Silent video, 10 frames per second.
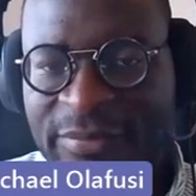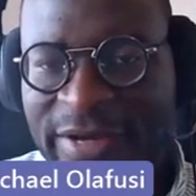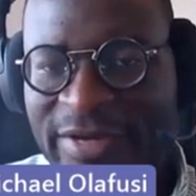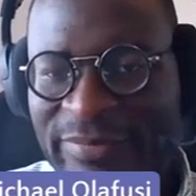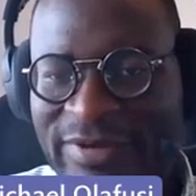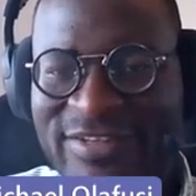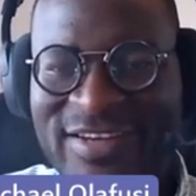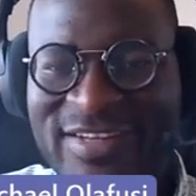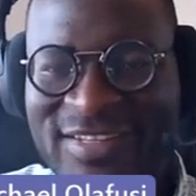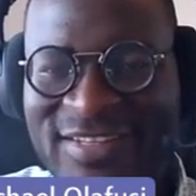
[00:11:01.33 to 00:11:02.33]
Text
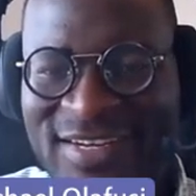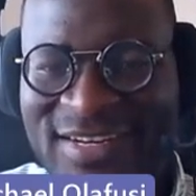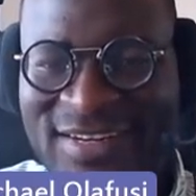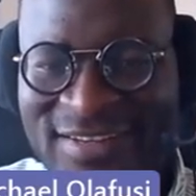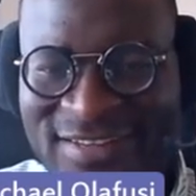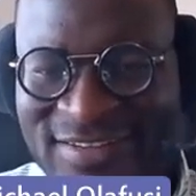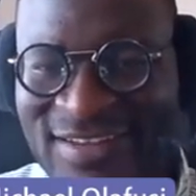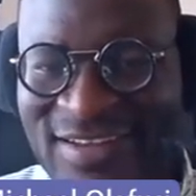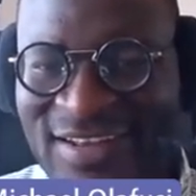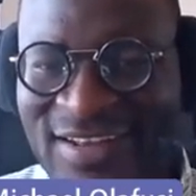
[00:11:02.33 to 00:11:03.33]
manipulation and data
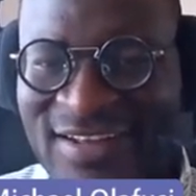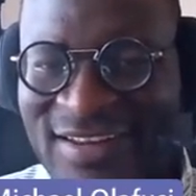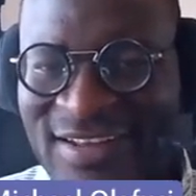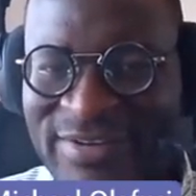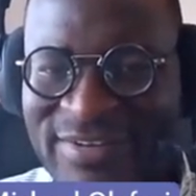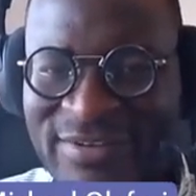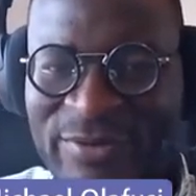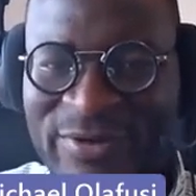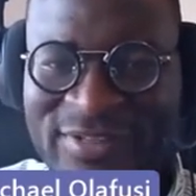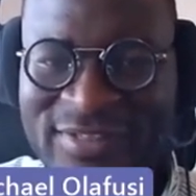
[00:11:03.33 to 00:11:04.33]
cleaning. That was the
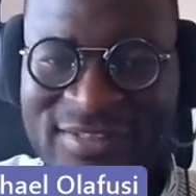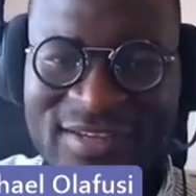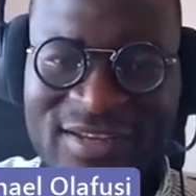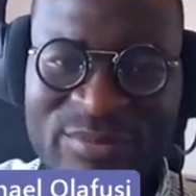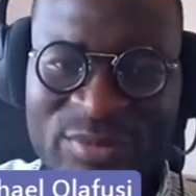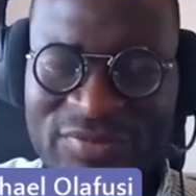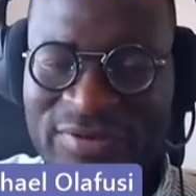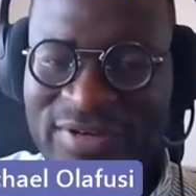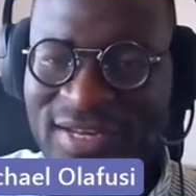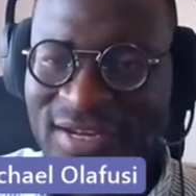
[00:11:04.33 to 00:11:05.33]
one
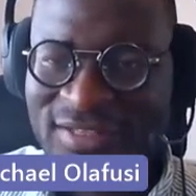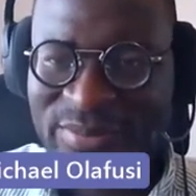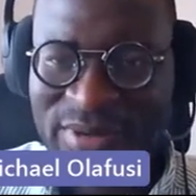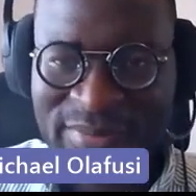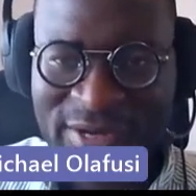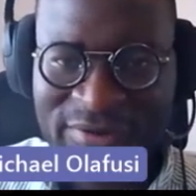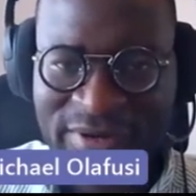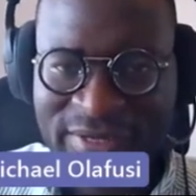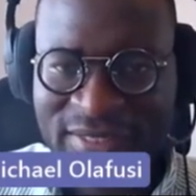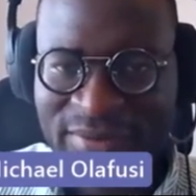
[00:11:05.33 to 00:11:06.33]
before that by my
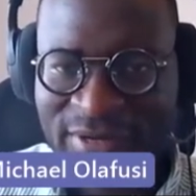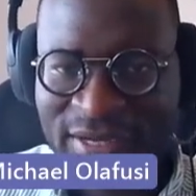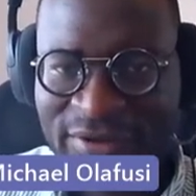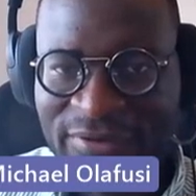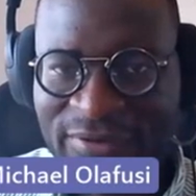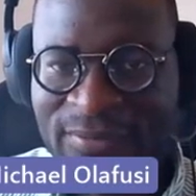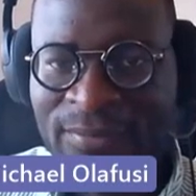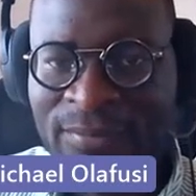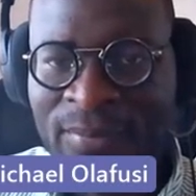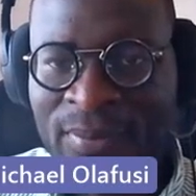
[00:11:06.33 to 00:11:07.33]
colleague Temidayo.
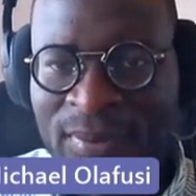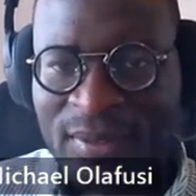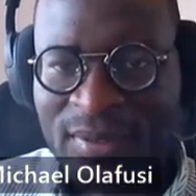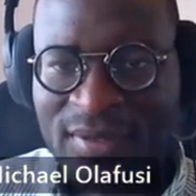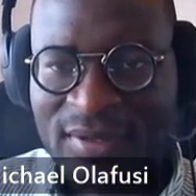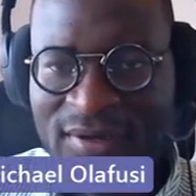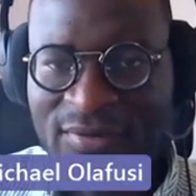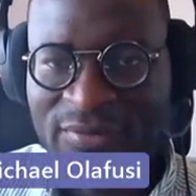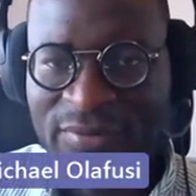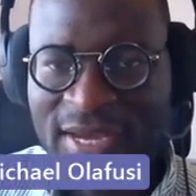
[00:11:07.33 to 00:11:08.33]

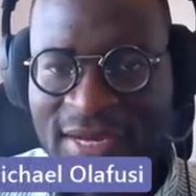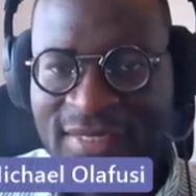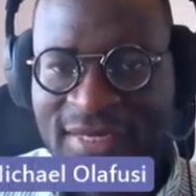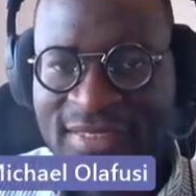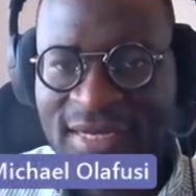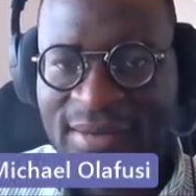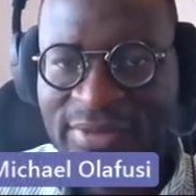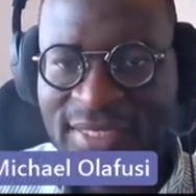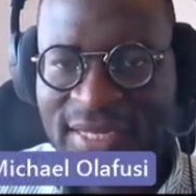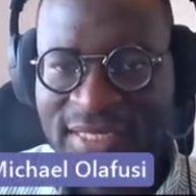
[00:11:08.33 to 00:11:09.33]
Then we had
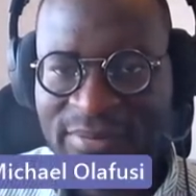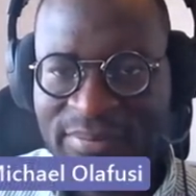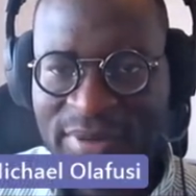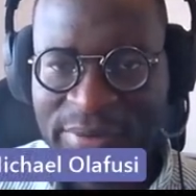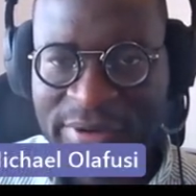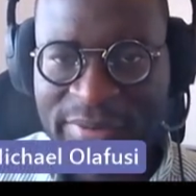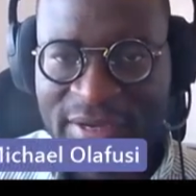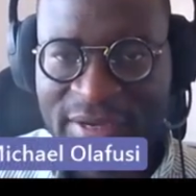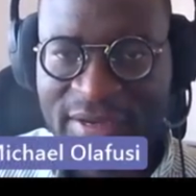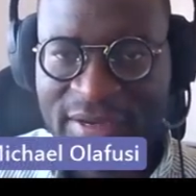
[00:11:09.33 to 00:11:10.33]
data modeling in Power
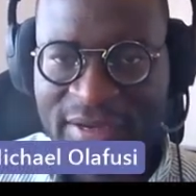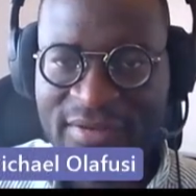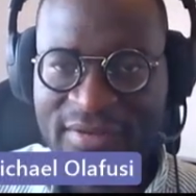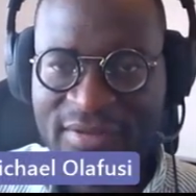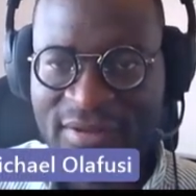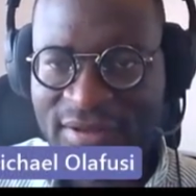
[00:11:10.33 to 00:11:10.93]
BI.